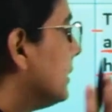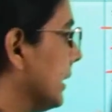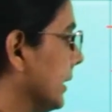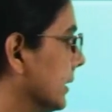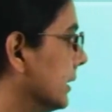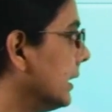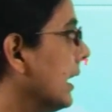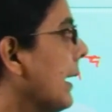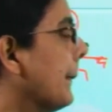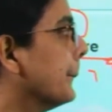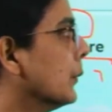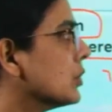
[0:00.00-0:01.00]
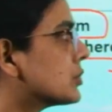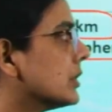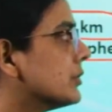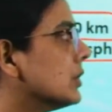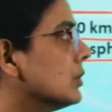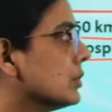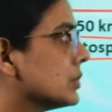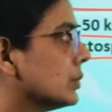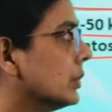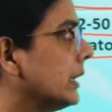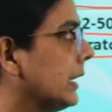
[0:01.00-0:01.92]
here. Most of the ozone